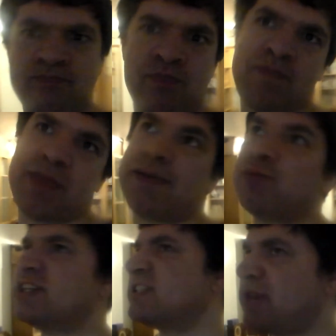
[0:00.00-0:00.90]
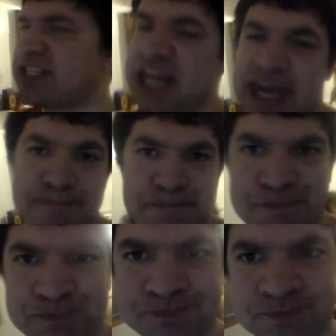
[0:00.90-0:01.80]
I've been wasting my time.
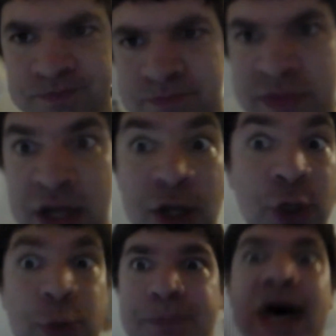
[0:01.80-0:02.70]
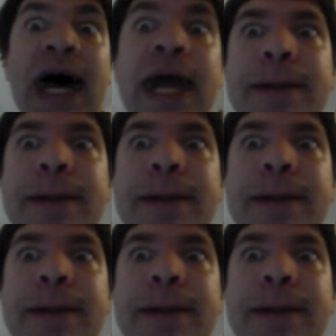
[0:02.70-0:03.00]
Goodbye.